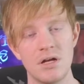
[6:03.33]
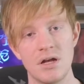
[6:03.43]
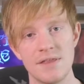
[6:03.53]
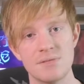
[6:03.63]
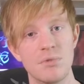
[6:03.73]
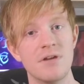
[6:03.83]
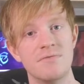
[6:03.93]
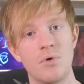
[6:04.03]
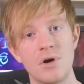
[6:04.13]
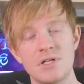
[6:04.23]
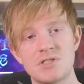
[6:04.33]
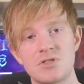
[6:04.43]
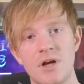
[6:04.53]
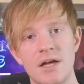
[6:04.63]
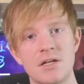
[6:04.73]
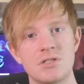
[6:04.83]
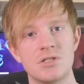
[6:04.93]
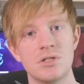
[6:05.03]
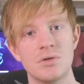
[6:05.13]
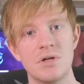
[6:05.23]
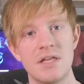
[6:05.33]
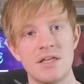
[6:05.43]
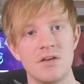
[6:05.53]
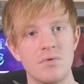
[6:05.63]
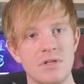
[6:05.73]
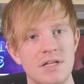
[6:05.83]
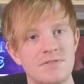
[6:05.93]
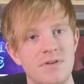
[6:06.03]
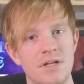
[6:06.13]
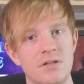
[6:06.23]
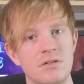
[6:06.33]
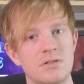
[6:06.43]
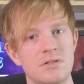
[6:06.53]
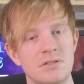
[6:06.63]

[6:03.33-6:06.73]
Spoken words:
that's my voice trying to give one last final